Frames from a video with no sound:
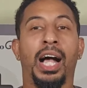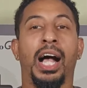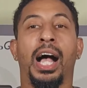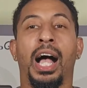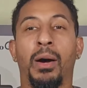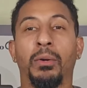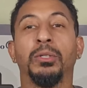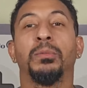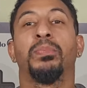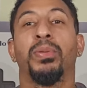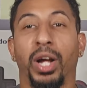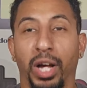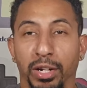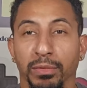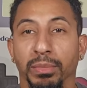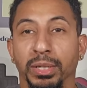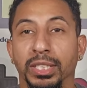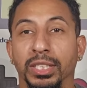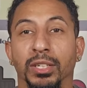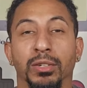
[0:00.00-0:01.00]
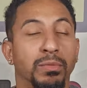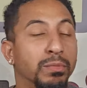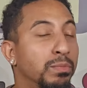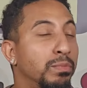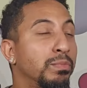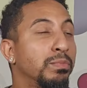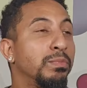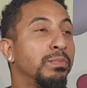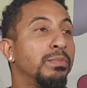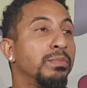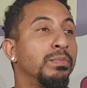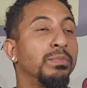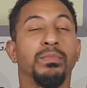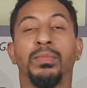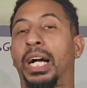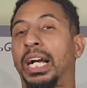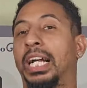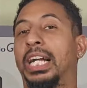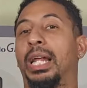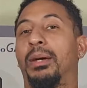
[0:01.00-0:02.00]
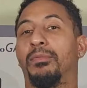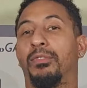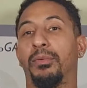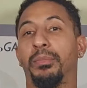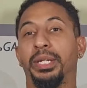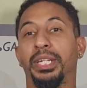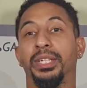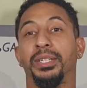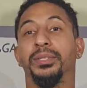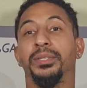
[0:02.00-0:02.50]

I was proud of myself. I clap for me.